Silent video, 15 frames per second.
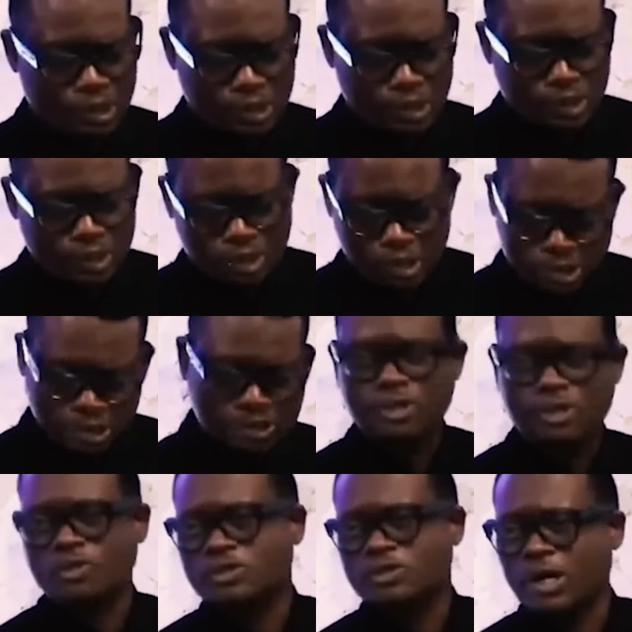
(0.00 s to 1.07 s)
he hit a
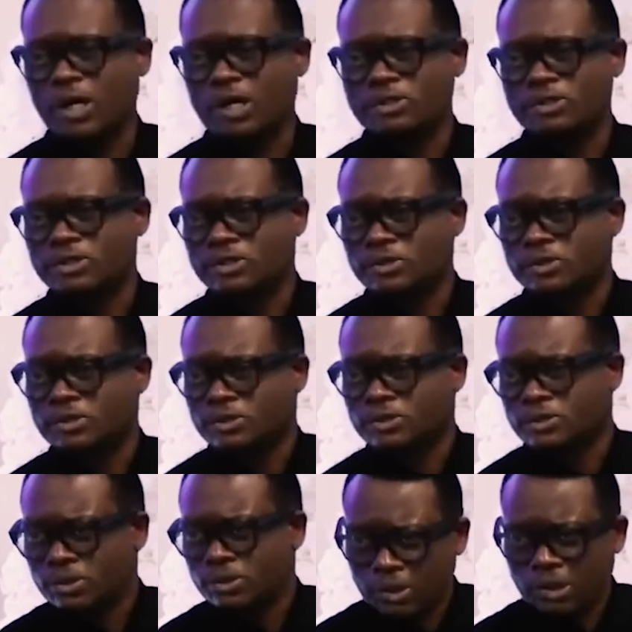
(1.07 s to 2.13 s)
contract,
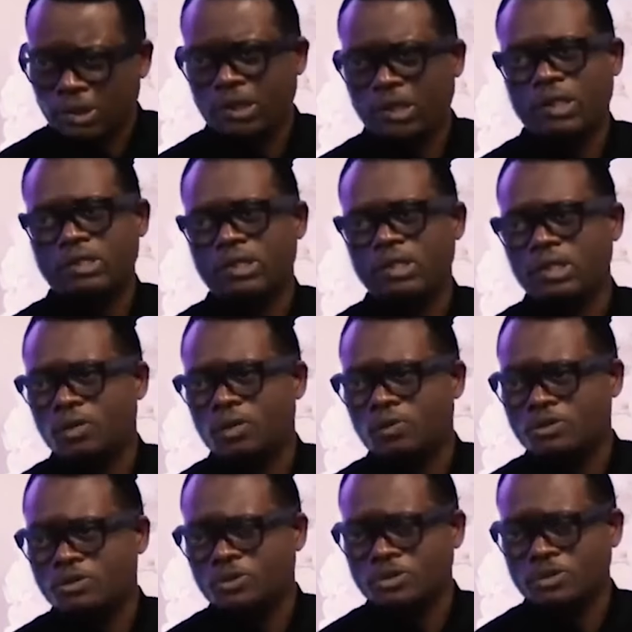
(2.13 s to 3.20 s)
and he
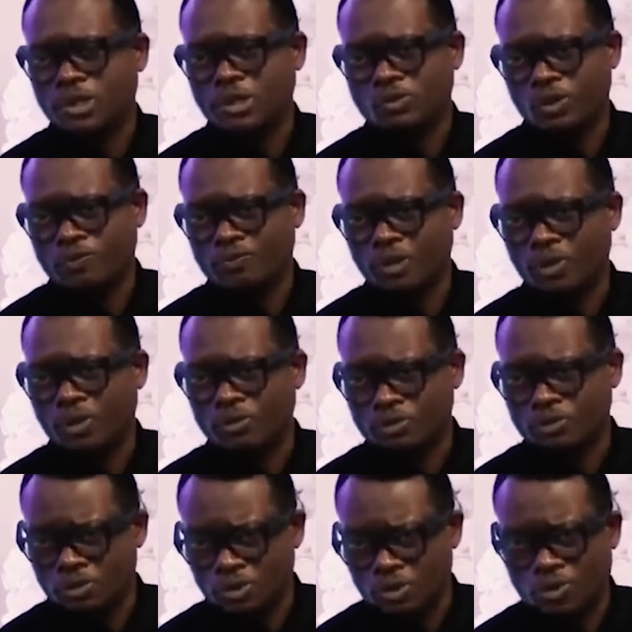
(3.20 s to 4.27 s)
was able to get 12 million
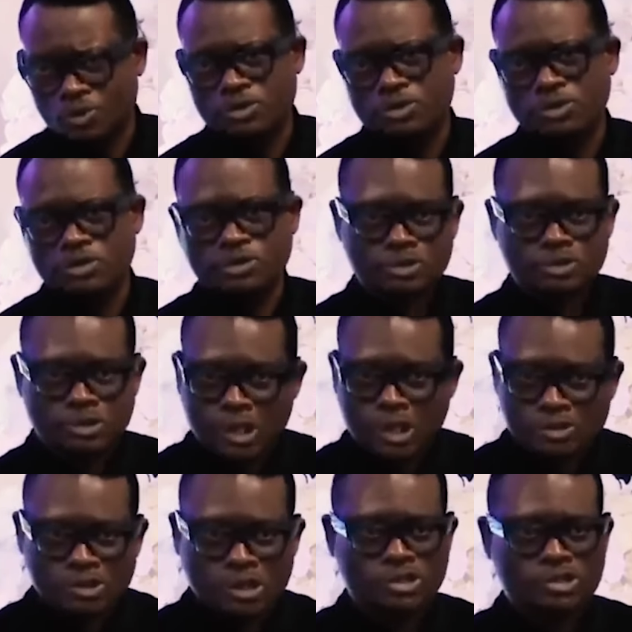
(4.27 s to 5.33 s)
euros. His
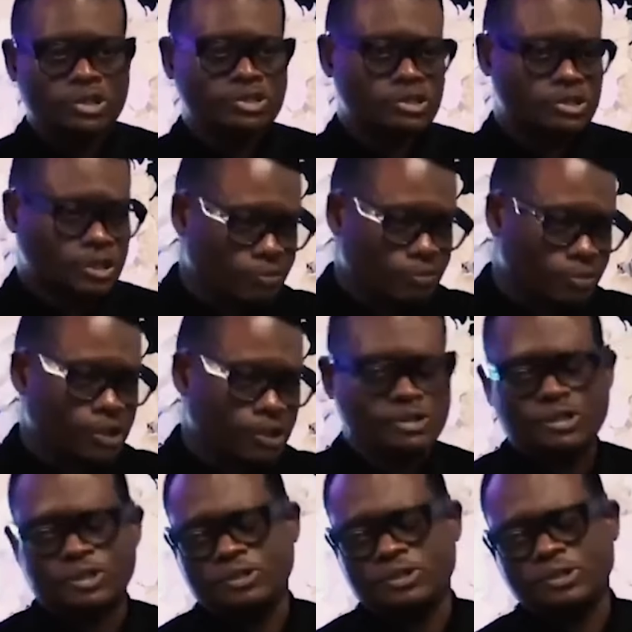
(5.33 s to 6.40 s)
status has changed, his level has changed.